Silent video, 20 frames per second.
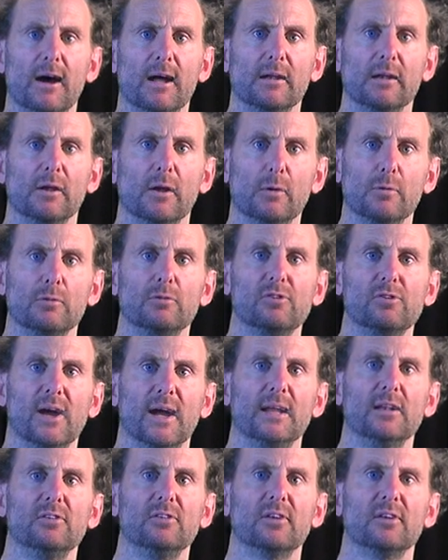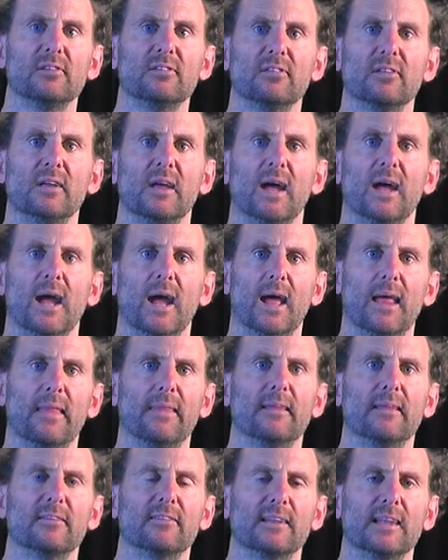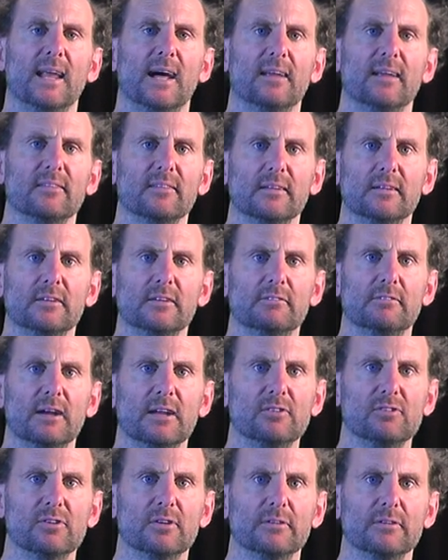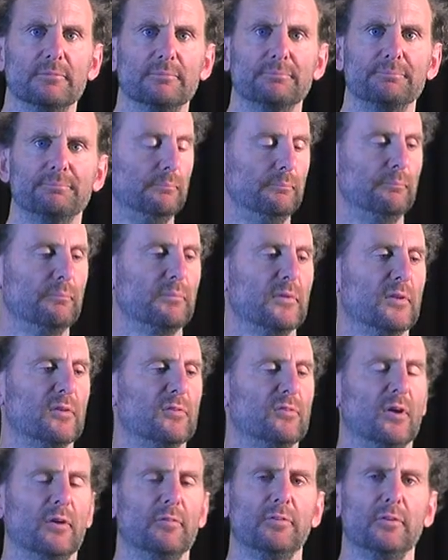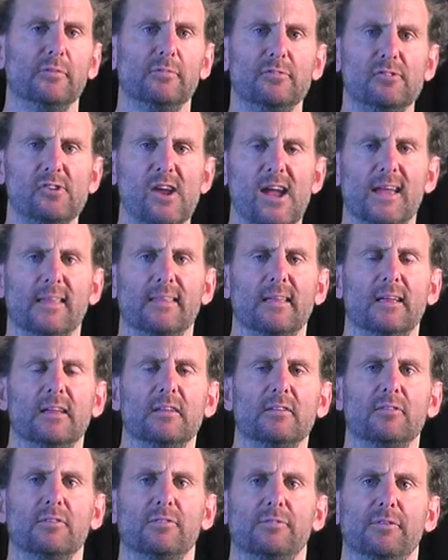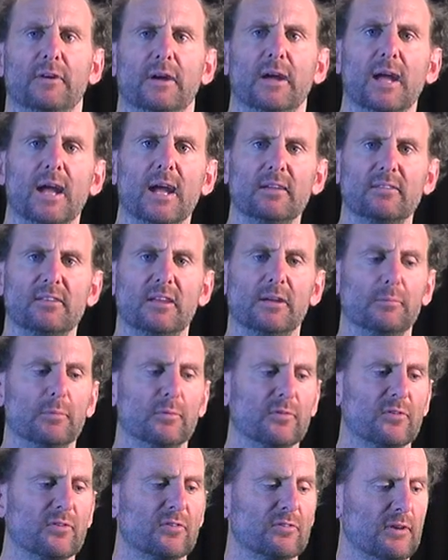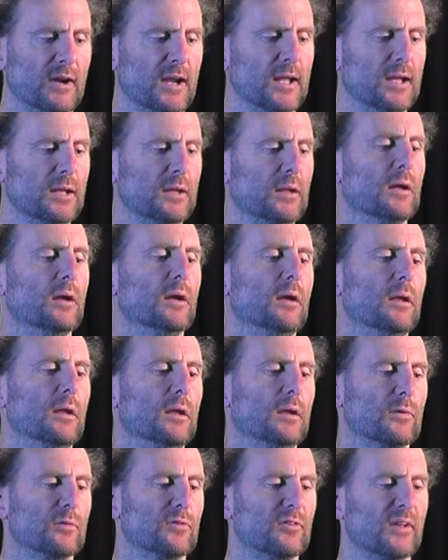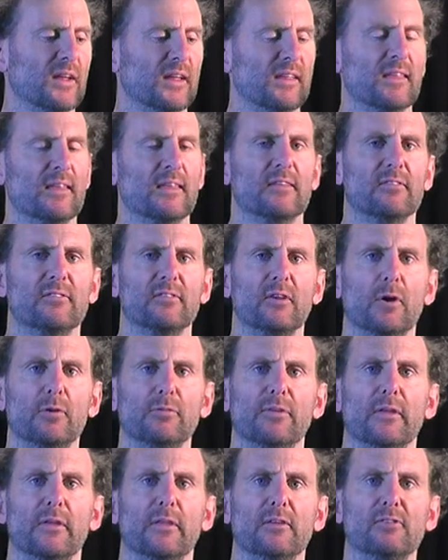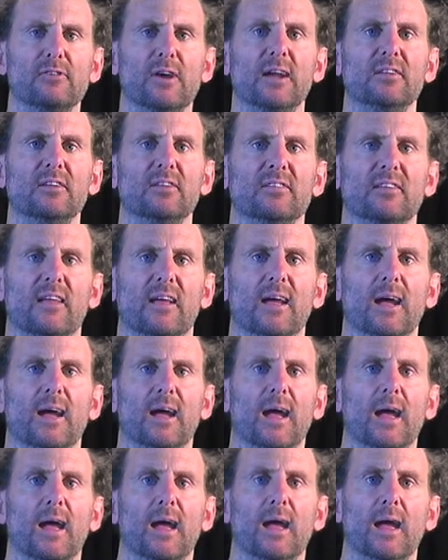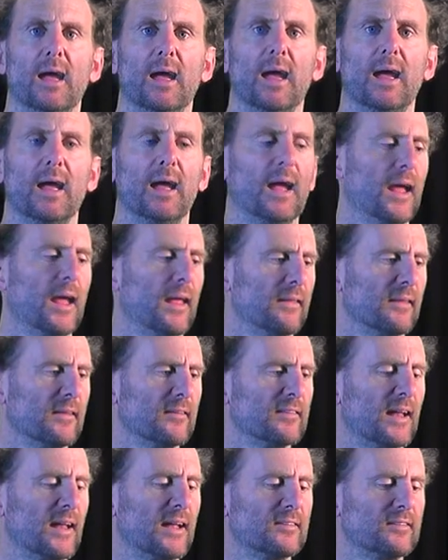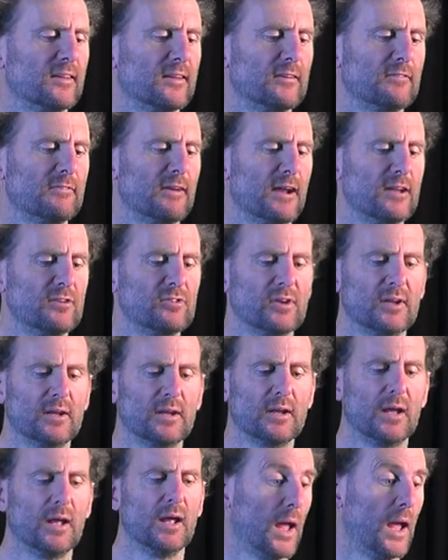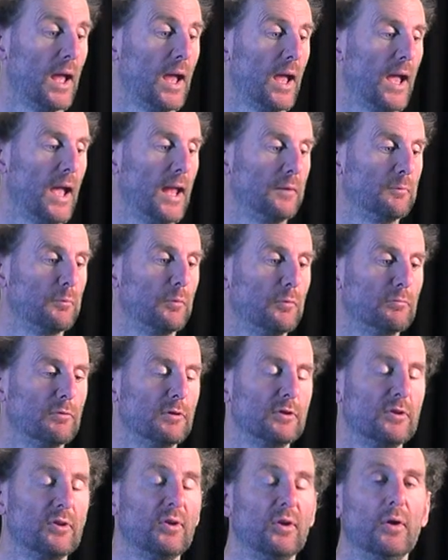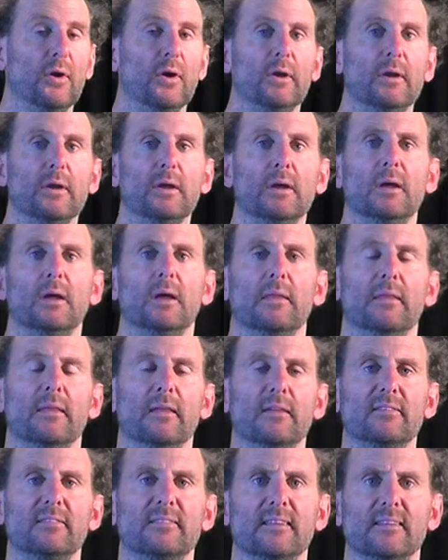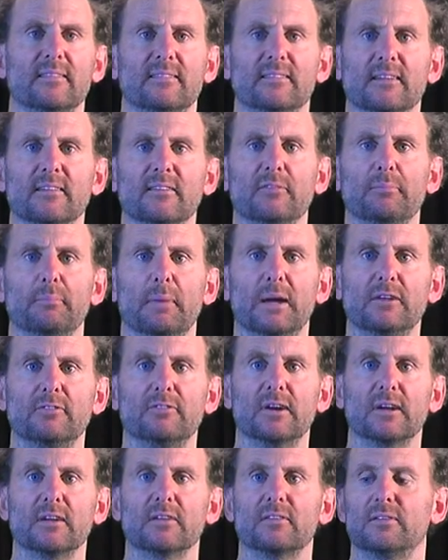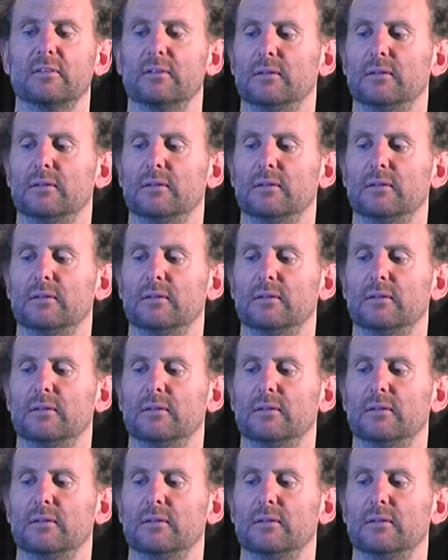no changes at this last iteration. So if you've checked this for x equals 3, you'll see that there's no further changes at this last iteration, and we'll return this distance matrix.